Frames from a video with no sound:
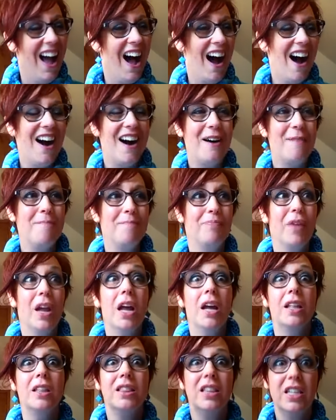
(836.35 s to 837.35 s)
um,
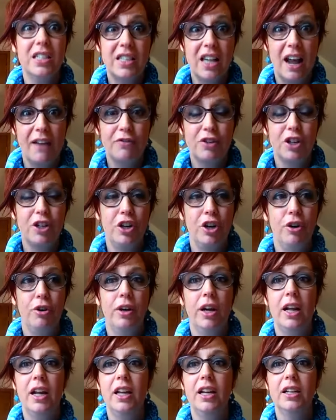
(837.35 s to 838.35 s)
this afternoon
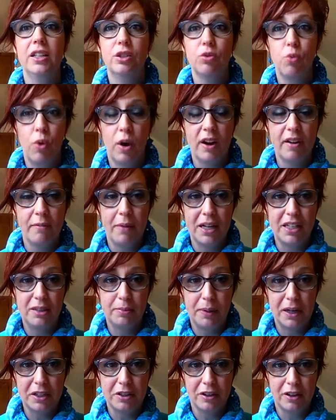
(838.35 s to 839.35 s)
is one of my
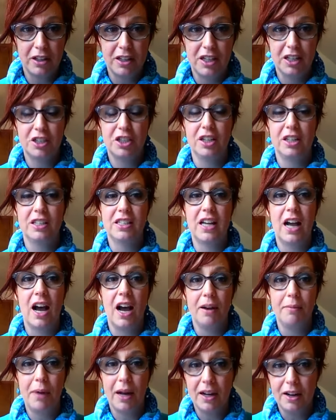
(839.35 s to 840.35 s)
special editions
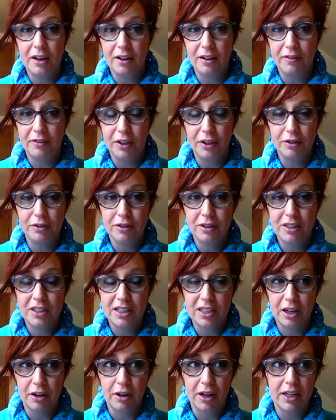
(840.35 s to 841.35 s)
on my interview
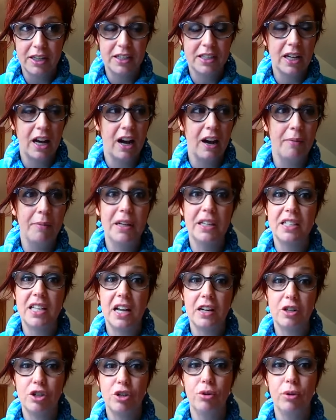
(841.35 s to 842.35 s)
series. Um, it's
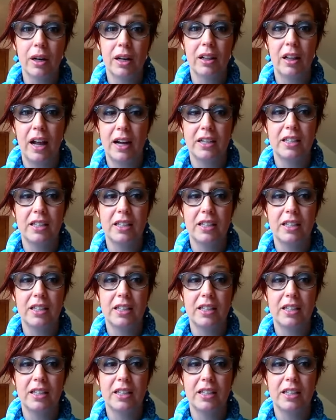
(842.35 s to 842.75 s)
at two o'clock